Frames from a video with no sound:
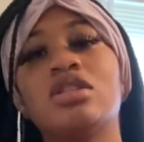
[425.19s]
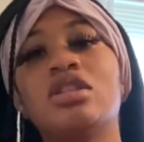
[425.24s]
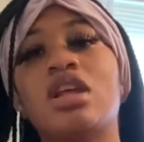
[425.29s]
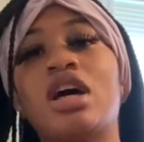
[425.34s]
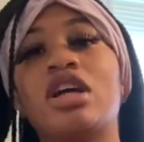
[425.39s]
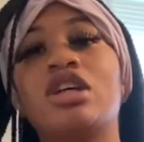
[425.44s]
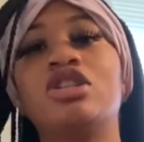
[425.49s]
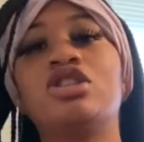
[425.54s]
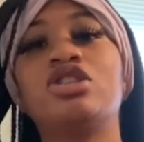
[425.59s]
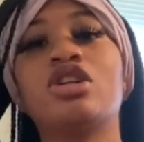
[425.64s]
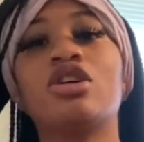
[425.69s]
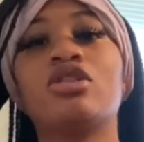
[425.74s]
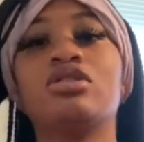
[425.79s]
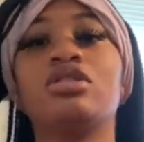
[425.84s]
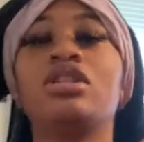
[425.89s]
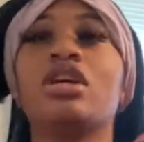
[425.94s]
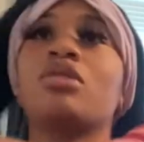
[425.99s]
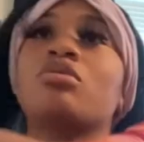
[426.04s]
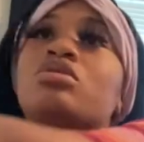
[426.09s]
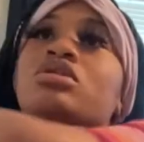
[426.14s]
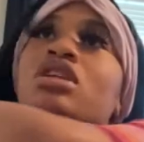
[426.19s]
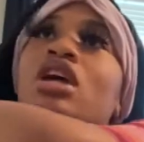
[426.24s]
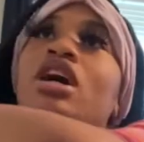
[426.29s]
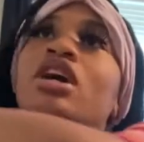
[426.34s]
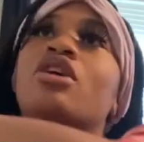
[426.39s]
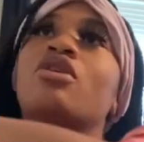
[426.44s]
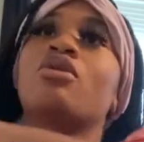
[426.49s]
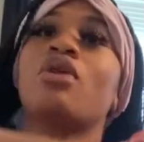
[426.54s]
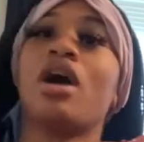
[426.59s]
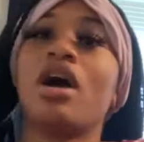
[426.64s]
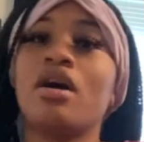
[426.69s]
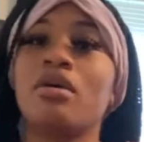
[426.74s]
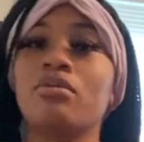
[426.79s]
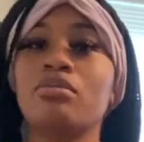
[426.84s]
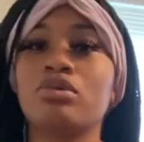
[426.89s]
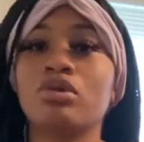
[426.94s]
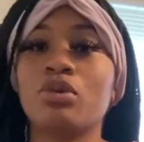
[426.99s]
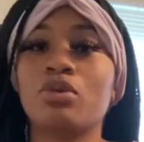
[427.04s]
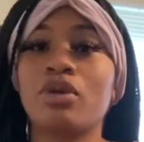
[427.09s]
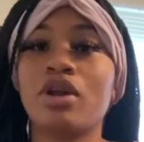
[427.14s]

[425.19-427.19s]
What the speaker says: like shirts that was like cropped or